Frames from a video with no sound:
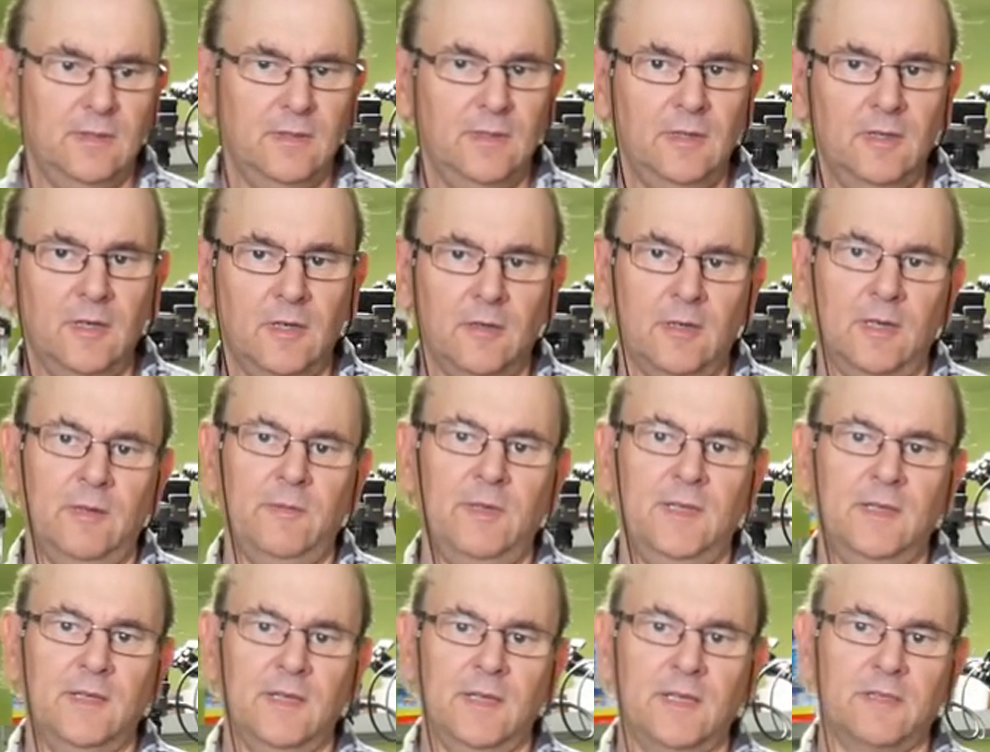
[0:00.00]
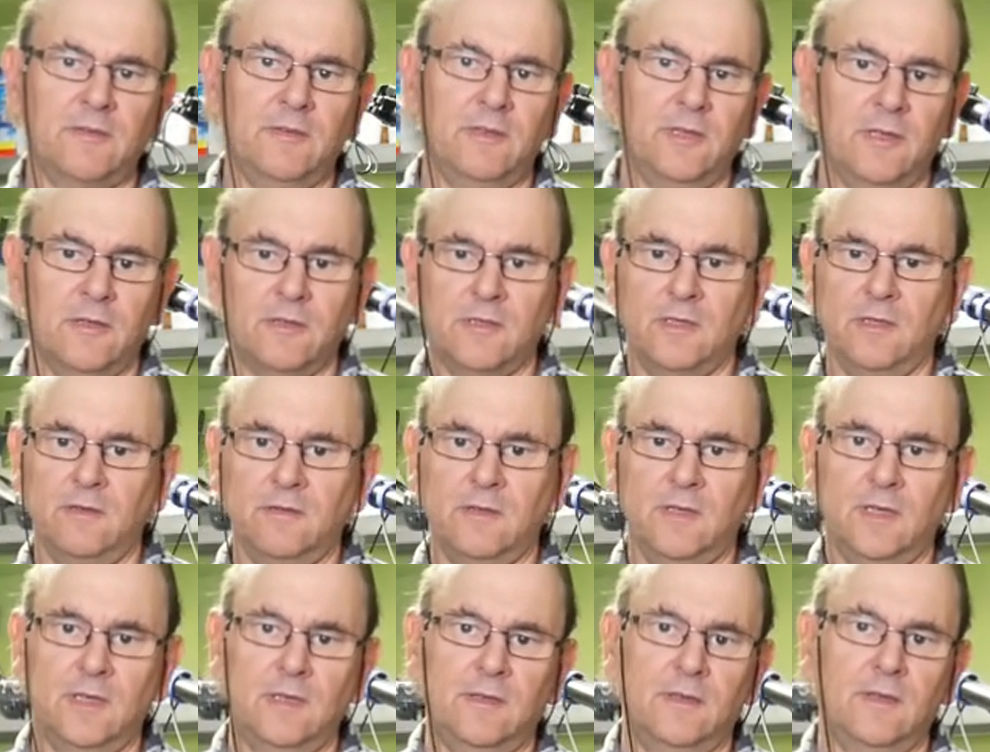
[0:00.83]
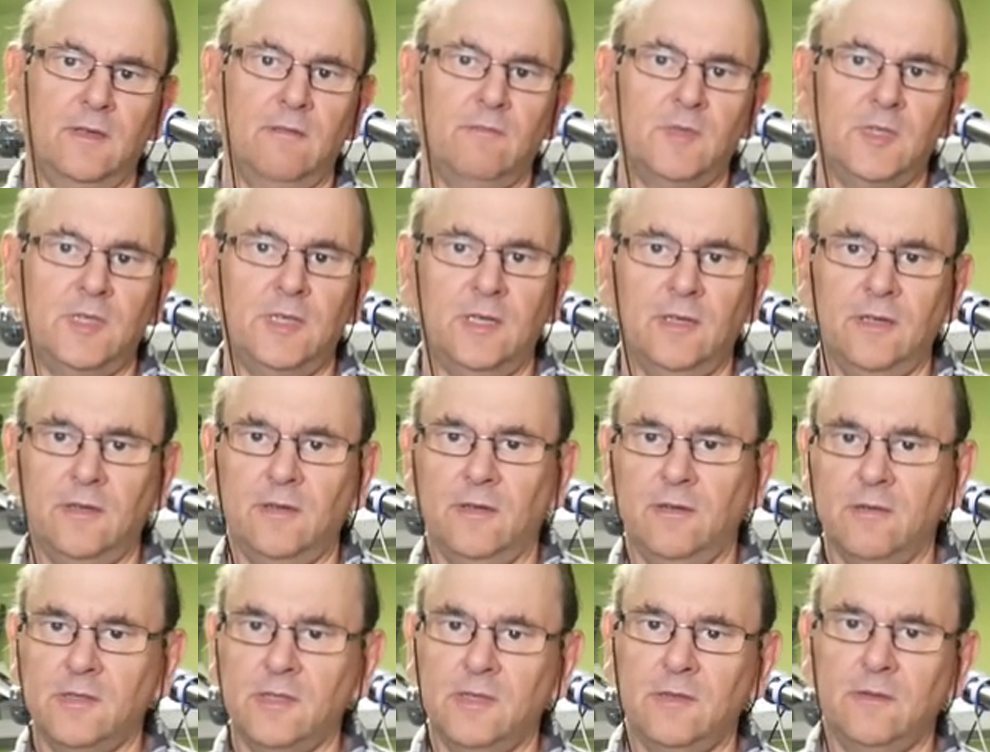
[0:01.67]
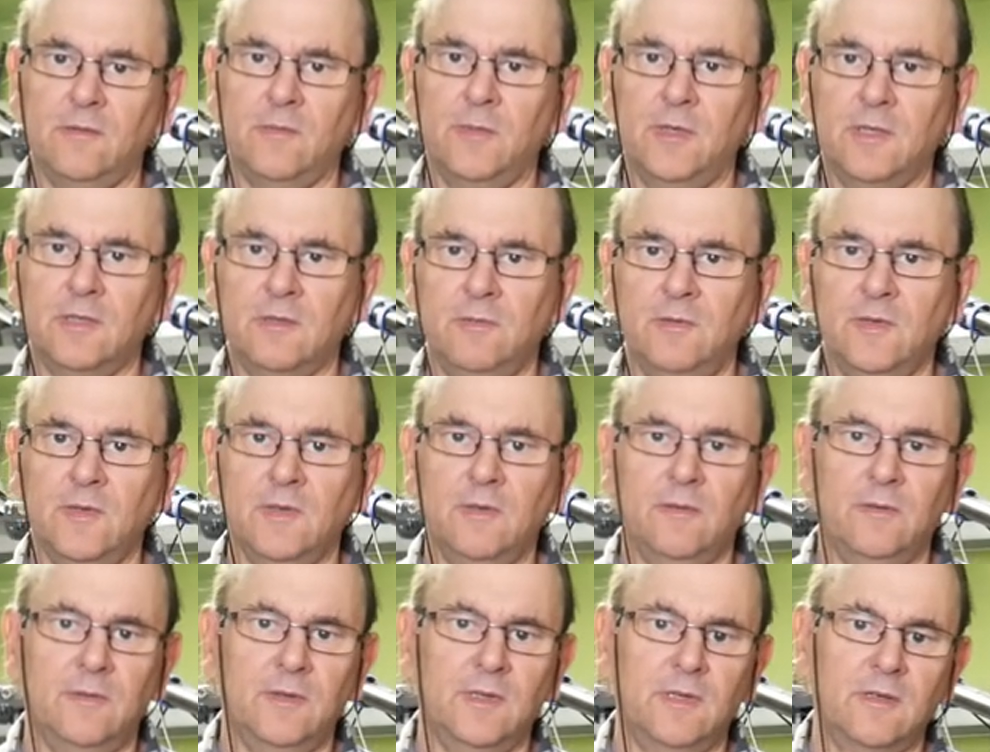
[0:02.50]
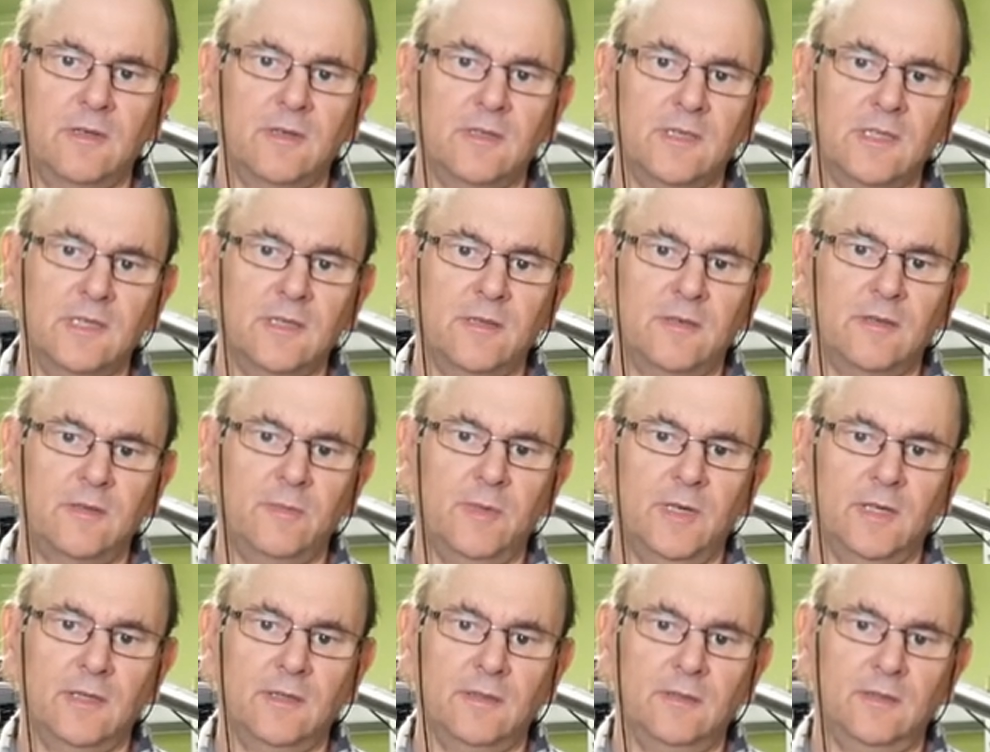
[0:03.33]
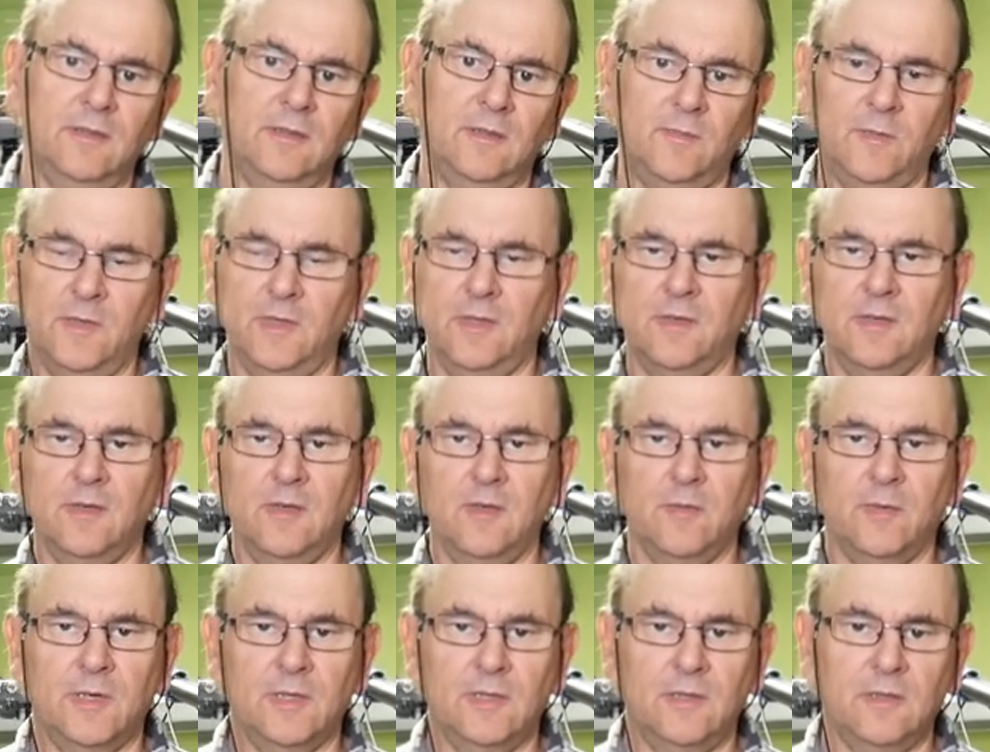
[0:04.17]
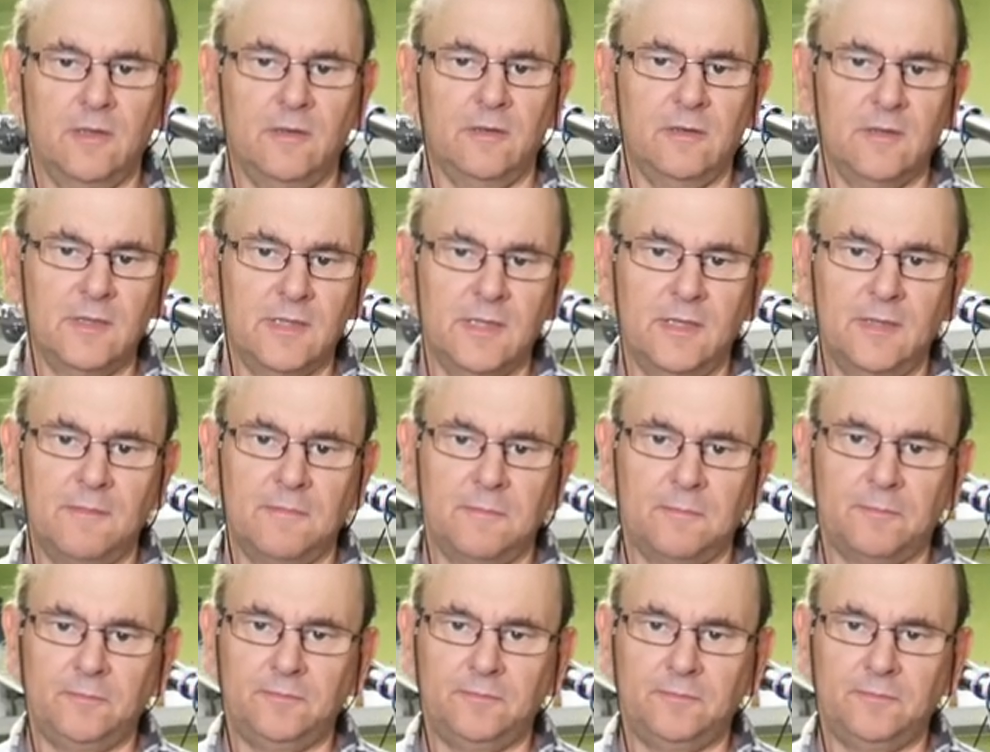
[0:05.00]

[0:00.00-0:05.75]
You know, I mean, thanks to those that have done a thumbs down also, it makes me want to consider about, little, think about content.